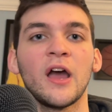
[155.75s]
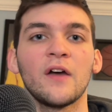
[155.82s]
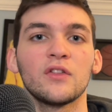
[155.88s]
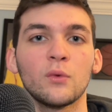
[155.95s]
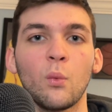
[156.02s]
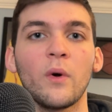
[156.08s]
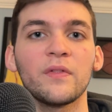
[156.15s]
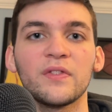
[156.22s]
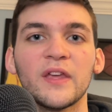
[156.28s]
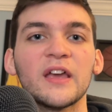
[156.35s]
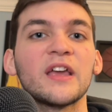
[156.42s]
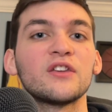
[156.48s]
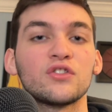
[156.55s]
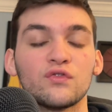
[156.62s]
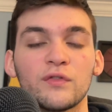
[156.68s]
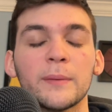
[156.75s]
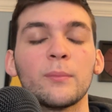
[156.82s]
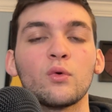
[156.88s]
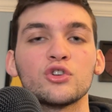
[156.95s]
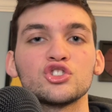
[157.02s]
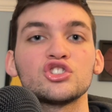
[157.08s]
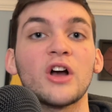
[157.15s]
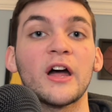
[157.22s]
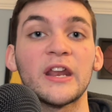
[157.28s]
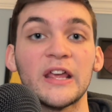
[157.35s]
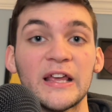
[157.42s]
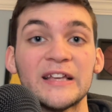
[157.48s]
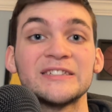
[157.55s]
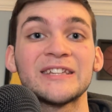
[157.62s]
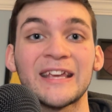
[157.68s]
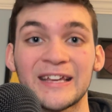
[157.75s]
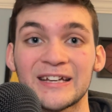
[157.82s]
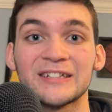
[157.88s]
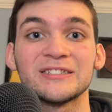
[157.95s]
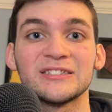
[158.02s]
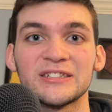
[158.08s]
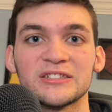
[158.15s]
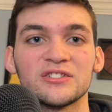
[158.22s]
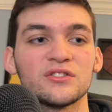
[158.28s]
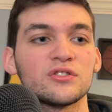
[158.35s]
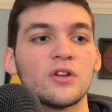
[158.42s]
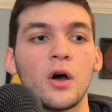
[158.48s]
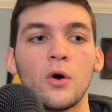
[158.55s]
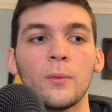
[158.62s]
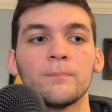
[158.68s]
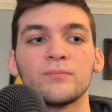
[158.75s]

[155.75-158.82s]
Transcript: The one thing, his three-point shot is inconsistent, though.